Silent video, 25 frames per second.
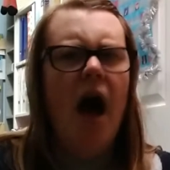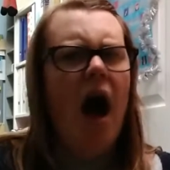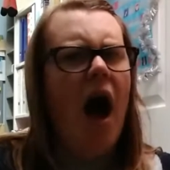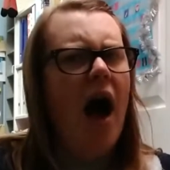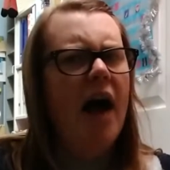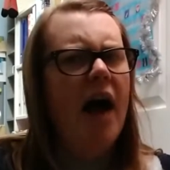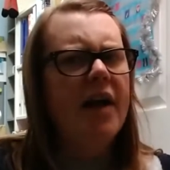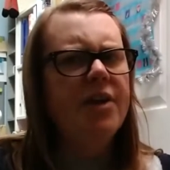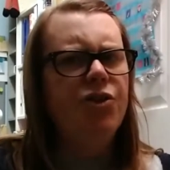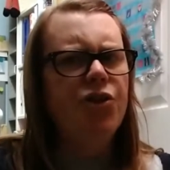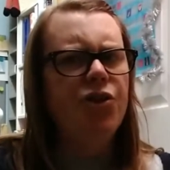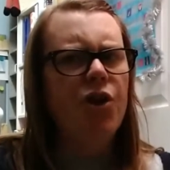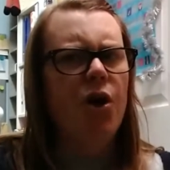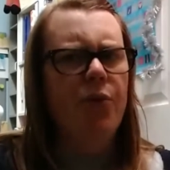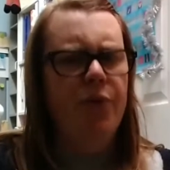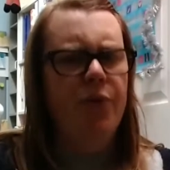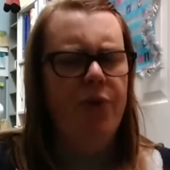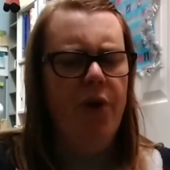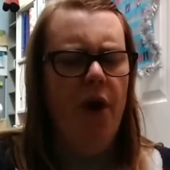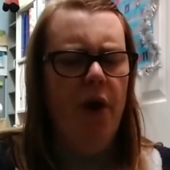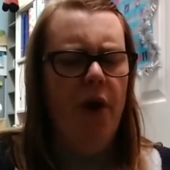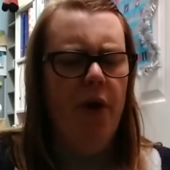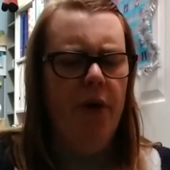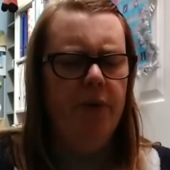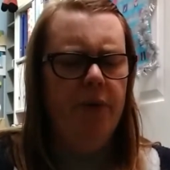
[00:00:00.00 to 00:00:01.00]
"I don't
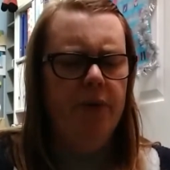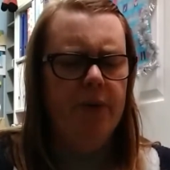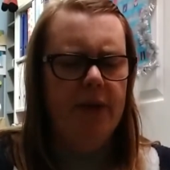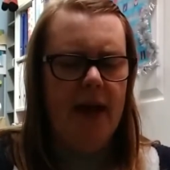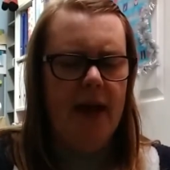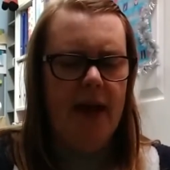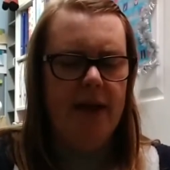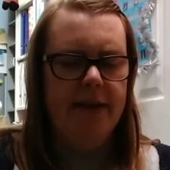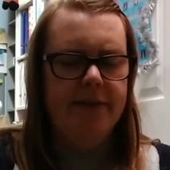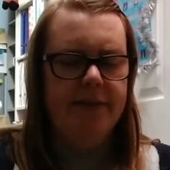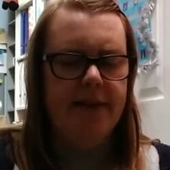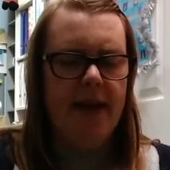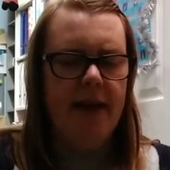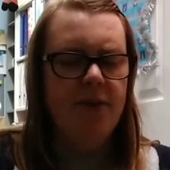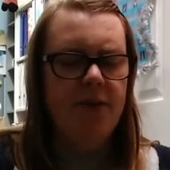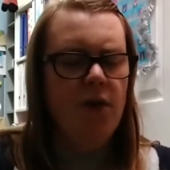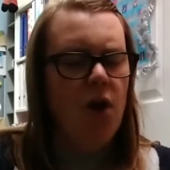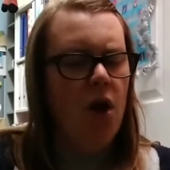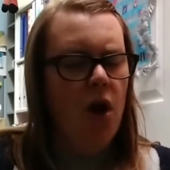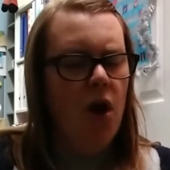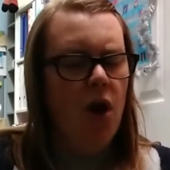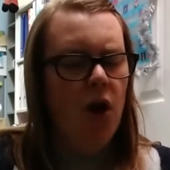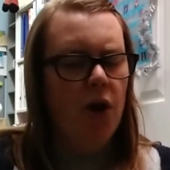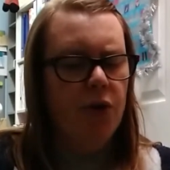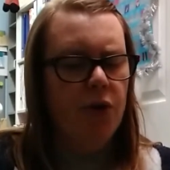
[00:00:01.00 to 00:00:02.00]
know," Kay said.
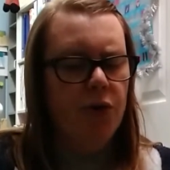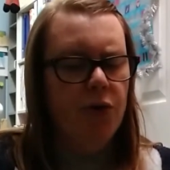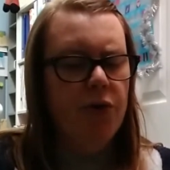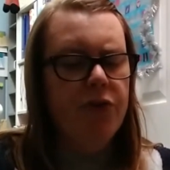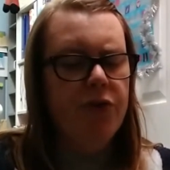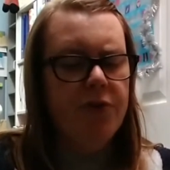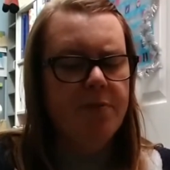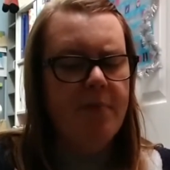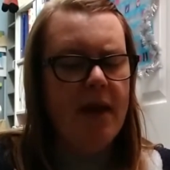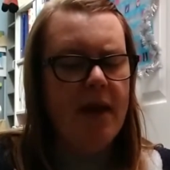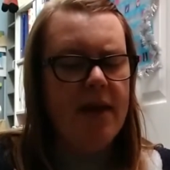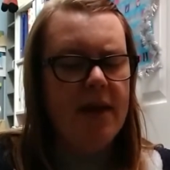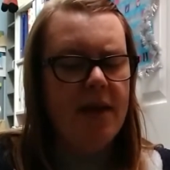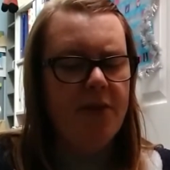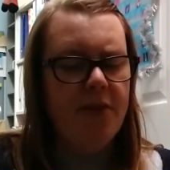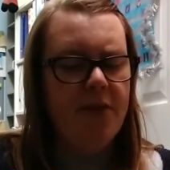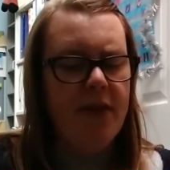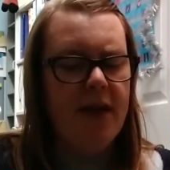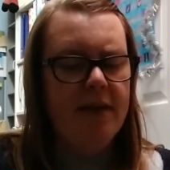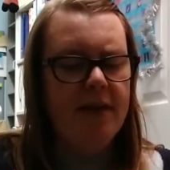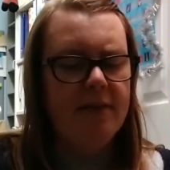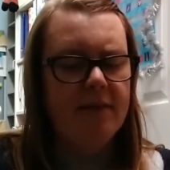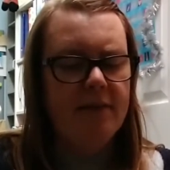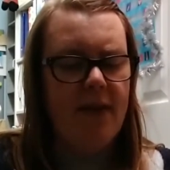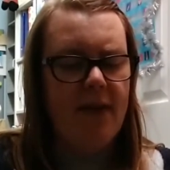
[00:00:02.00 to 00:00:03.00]
"A good many
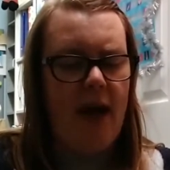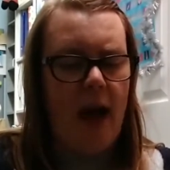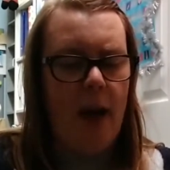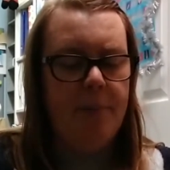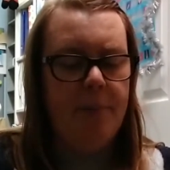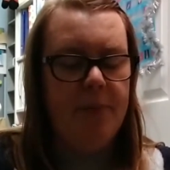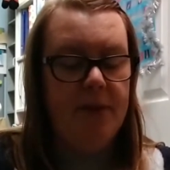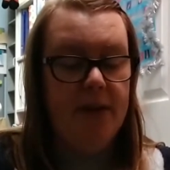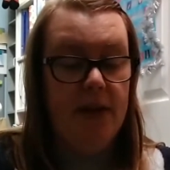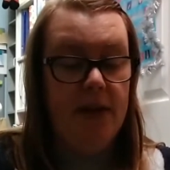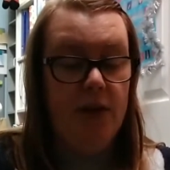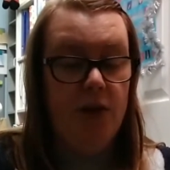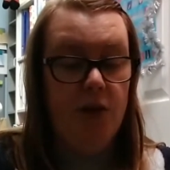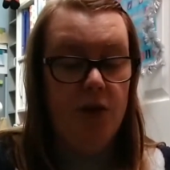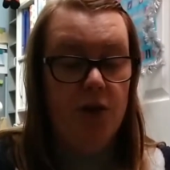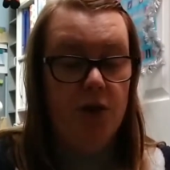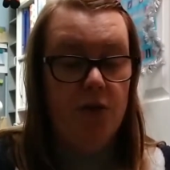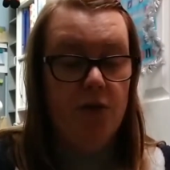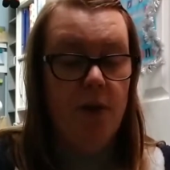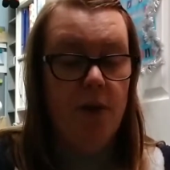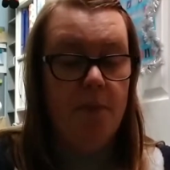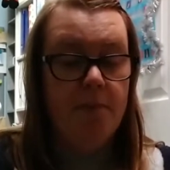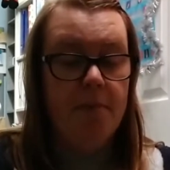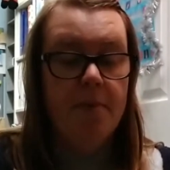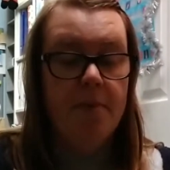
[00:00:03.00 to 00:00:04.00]
things have happened in
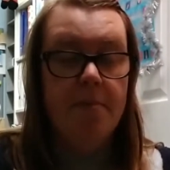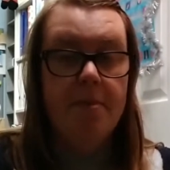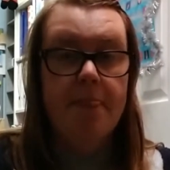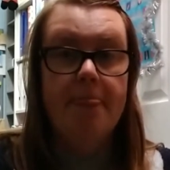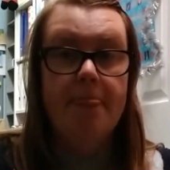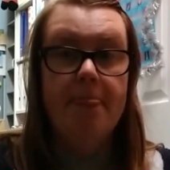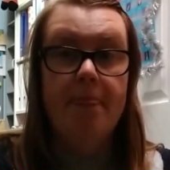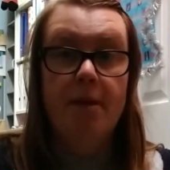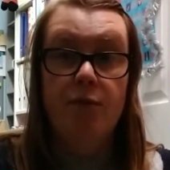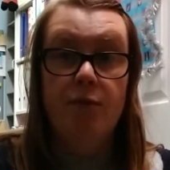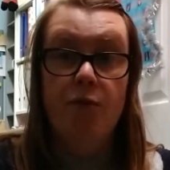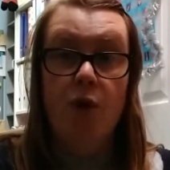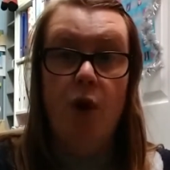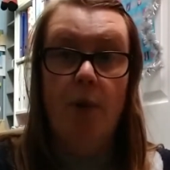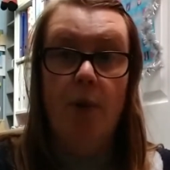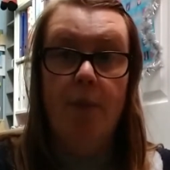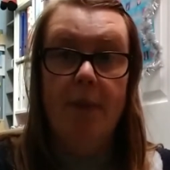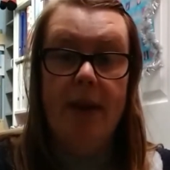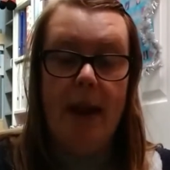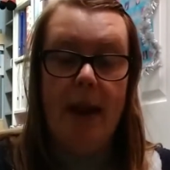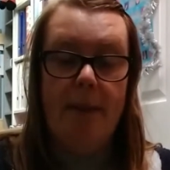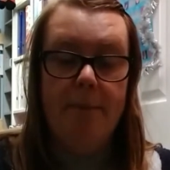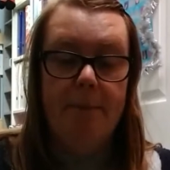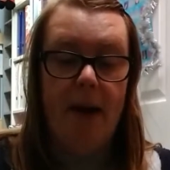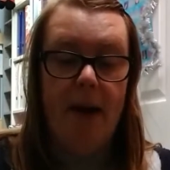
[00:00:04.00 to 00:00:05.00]
Europe. The
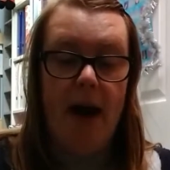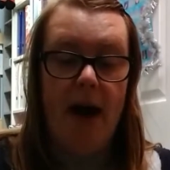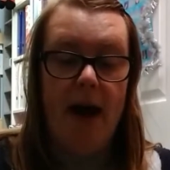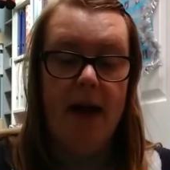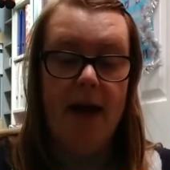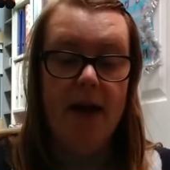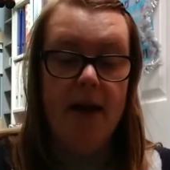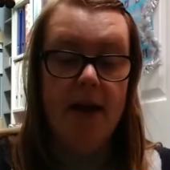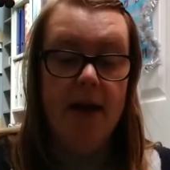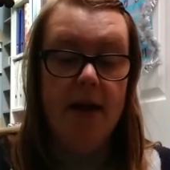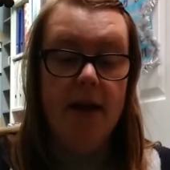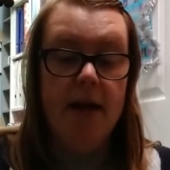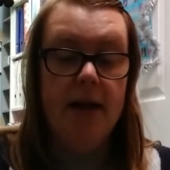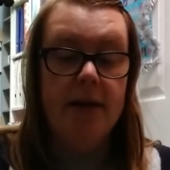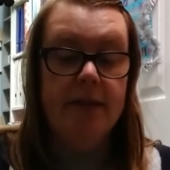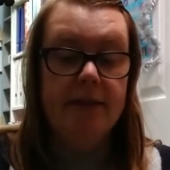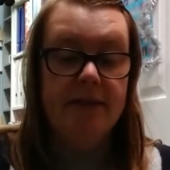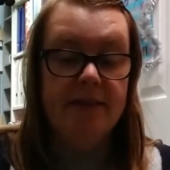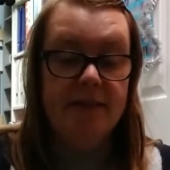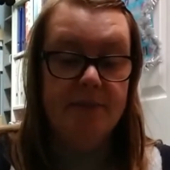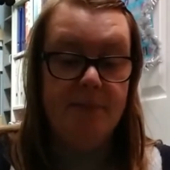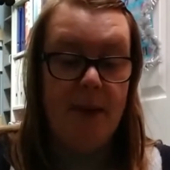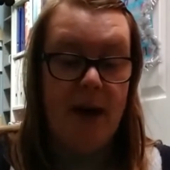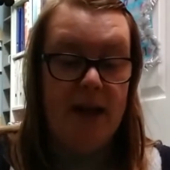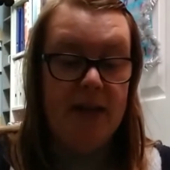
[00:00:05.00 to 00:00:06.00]
Roman Empire, the
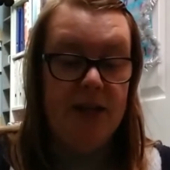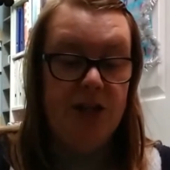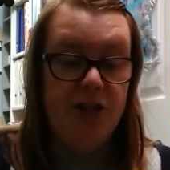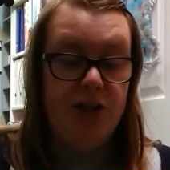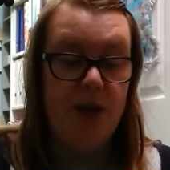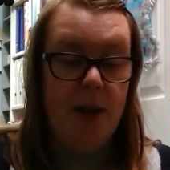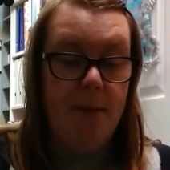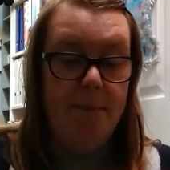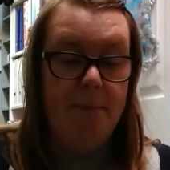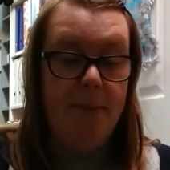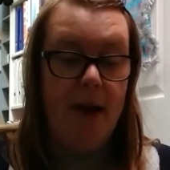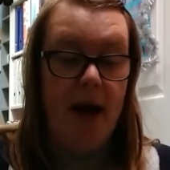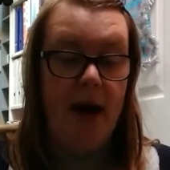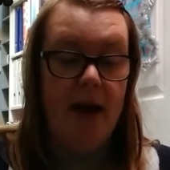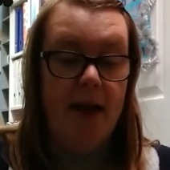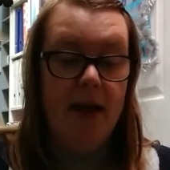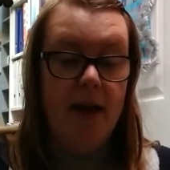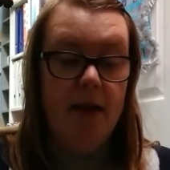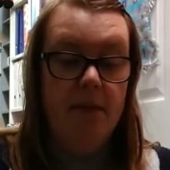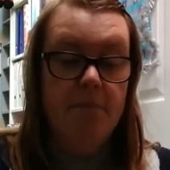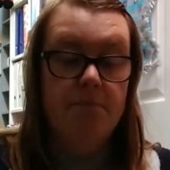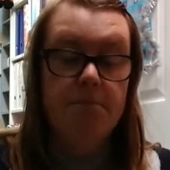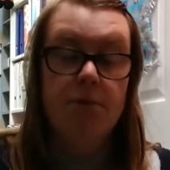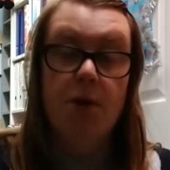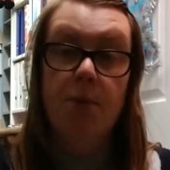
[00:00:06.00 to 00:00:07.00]
Spanish
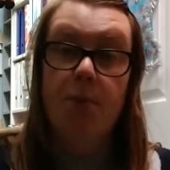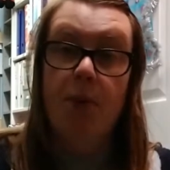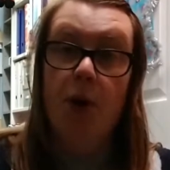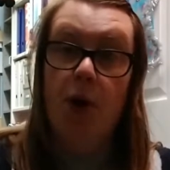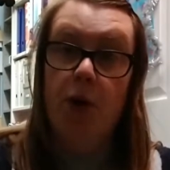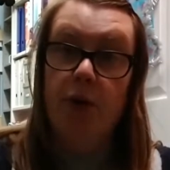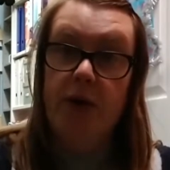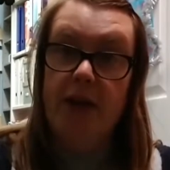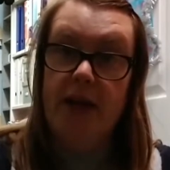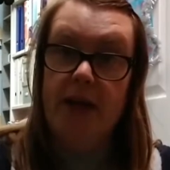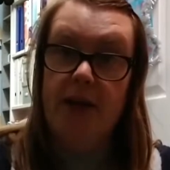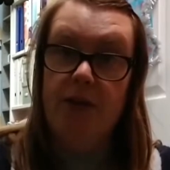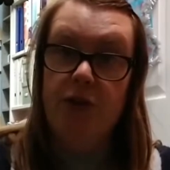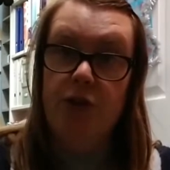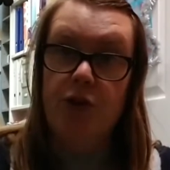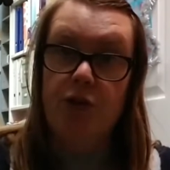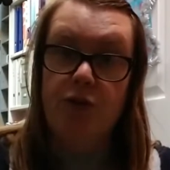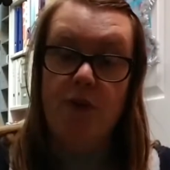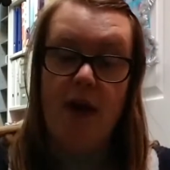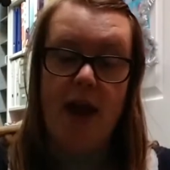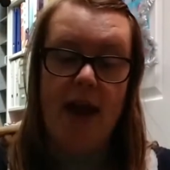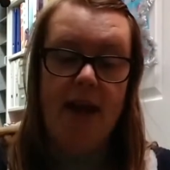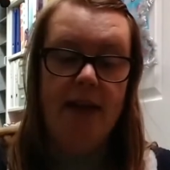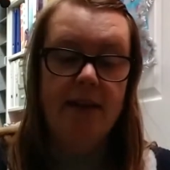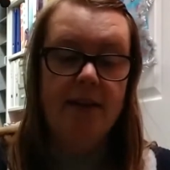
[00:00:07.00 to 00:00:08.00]
Empire, Napoleon the
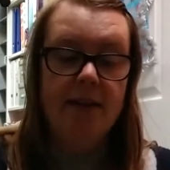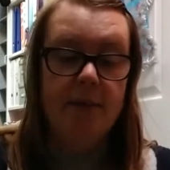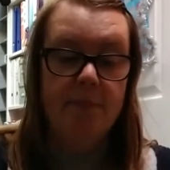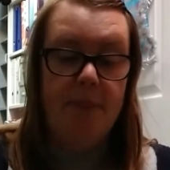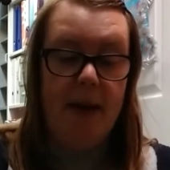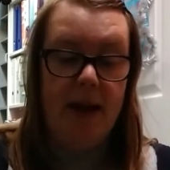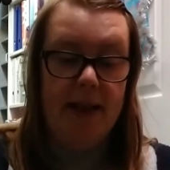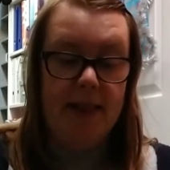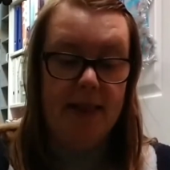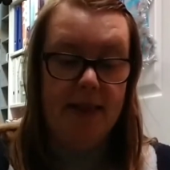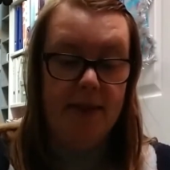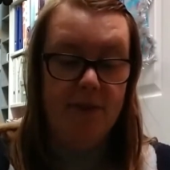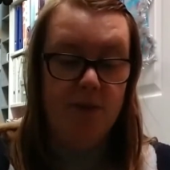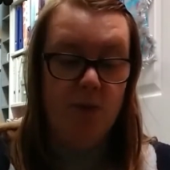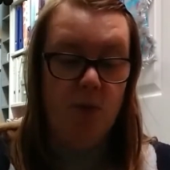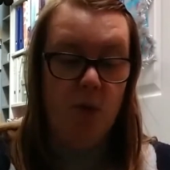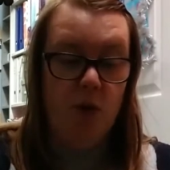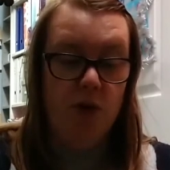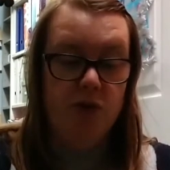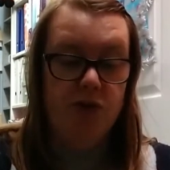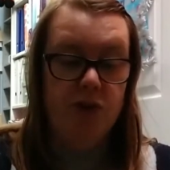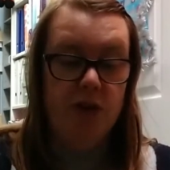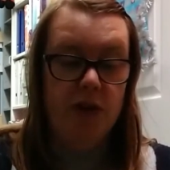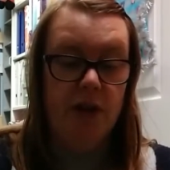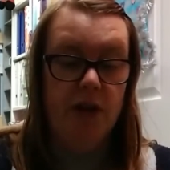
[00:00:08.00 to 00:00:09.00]
Great, the Battle of
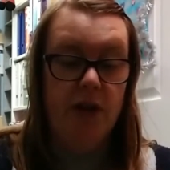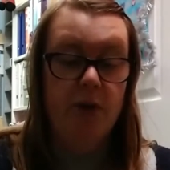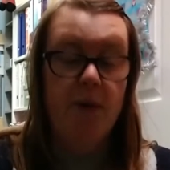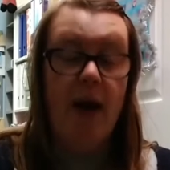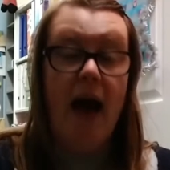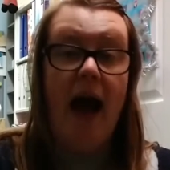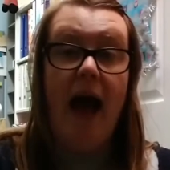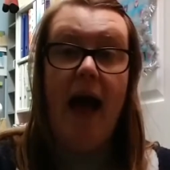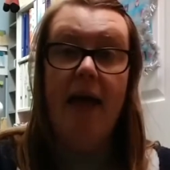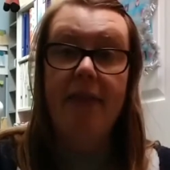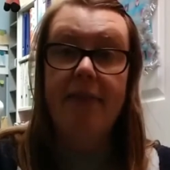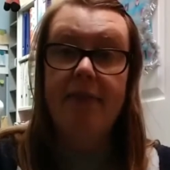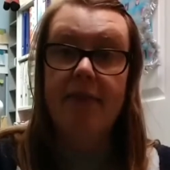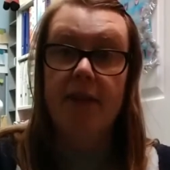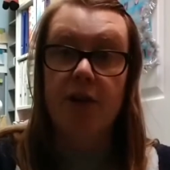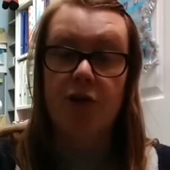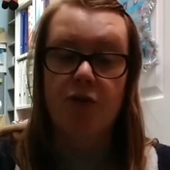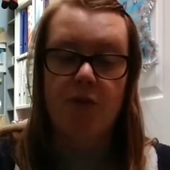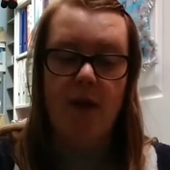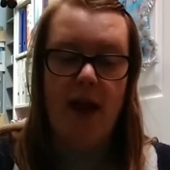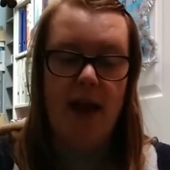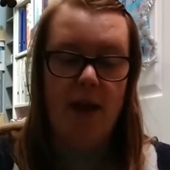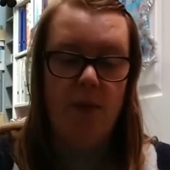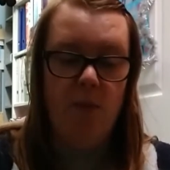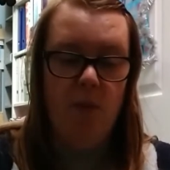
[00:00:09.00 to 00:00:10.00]
Waterloo, and the
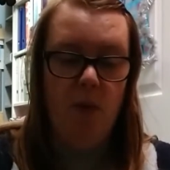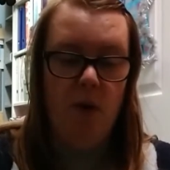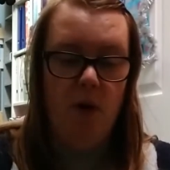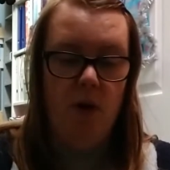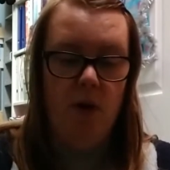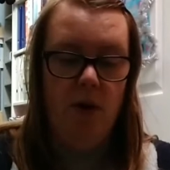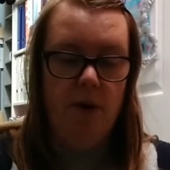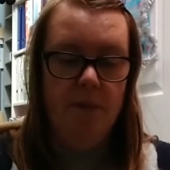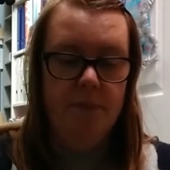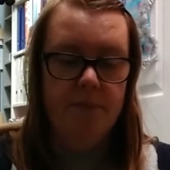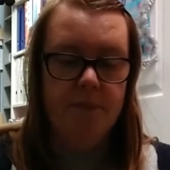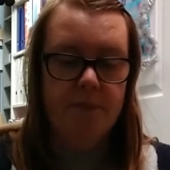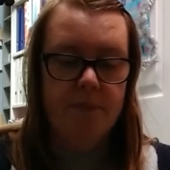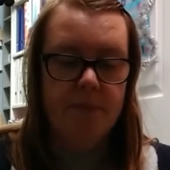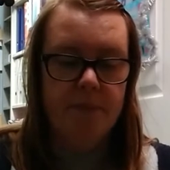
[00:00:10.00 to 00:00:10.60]
Great War."